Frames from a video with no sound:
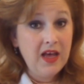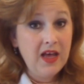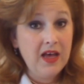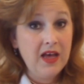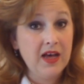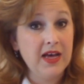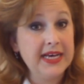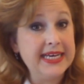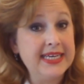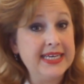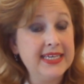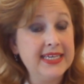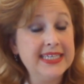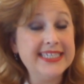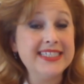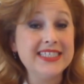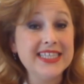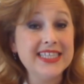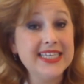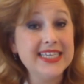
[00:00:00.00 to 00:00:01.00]
Hi,
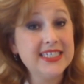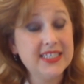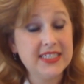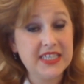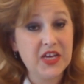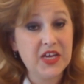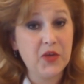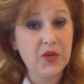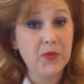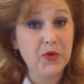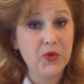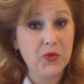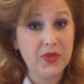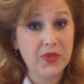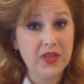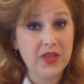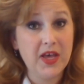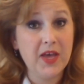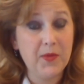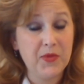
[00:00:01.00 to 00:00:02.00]
it's Lisa Salberg with
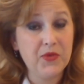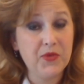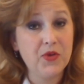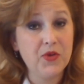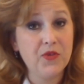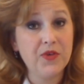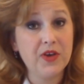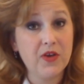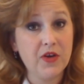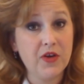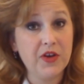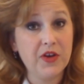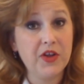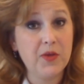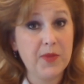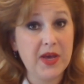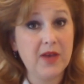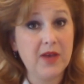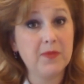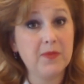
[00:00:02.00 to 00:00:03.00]
the Hypertrophic
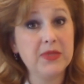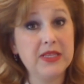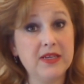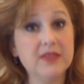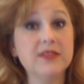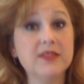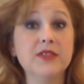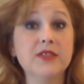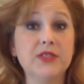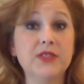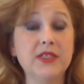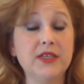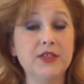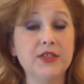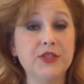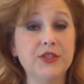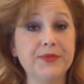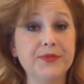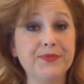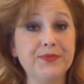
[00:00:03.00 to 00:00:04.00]
Cardiomyopathy
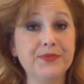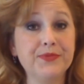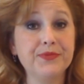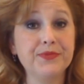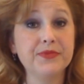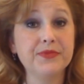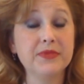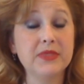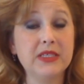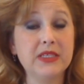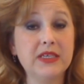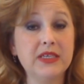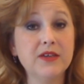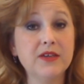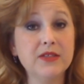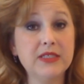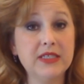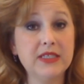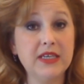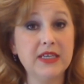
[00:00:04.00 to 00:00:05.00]
Association, here
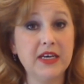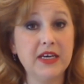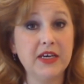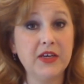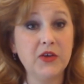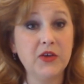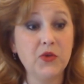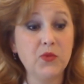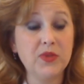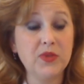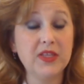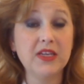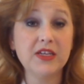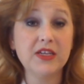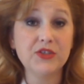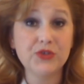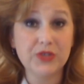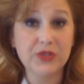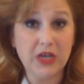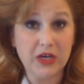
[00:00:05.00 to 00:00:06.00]
today with an
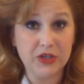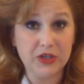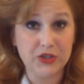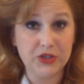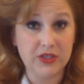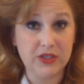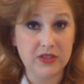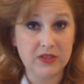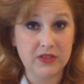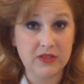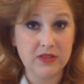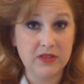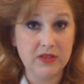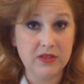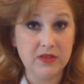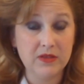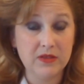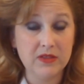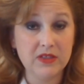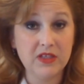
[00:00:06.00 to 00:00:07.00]
introduction
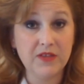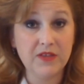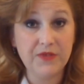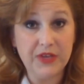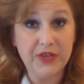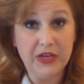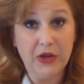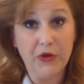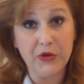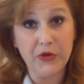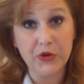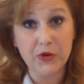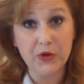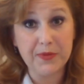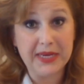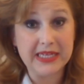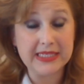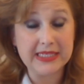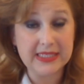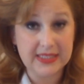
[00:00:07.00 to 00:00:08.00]
to the video you're
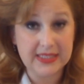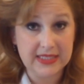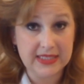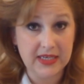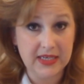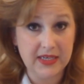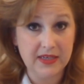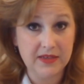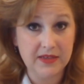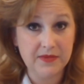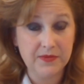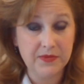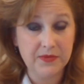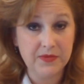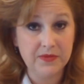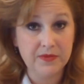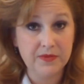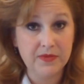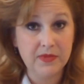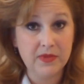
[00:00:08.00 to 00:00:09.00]
about to see
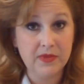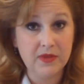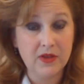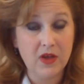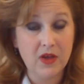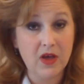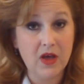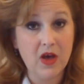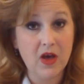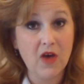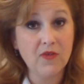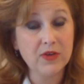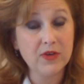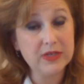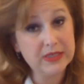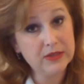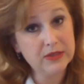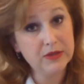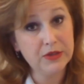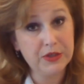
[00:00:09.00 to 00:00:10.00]
of our
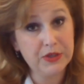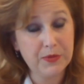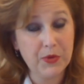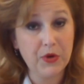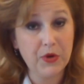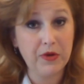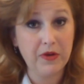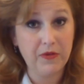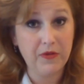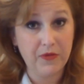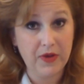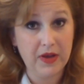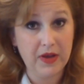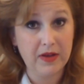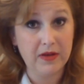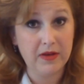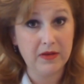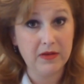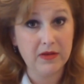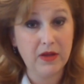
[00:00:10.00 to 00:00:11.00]
dearly departed
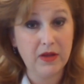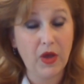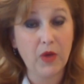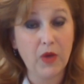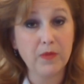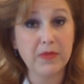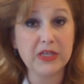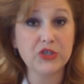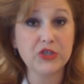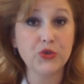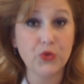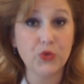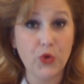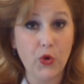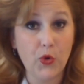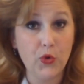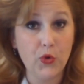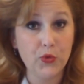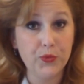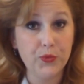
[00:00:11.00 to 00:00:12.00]
friend, Mitchell
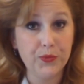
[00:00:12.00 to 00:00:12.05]
Cole.